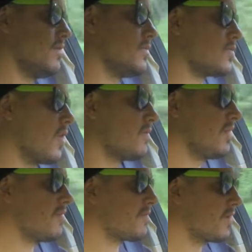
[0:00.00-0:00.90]
drove
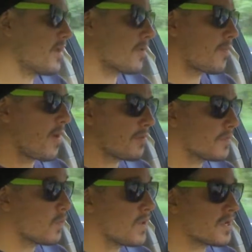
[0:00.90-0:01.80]
it for another
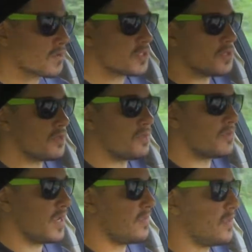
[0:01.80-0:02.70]
probably week or
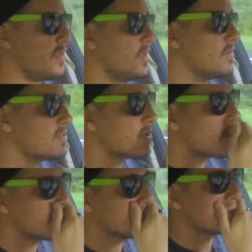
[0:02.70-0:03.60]
two, and then
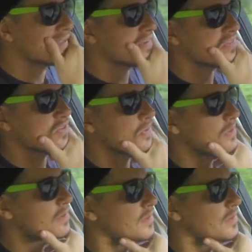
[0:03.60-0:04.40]
started digging into it.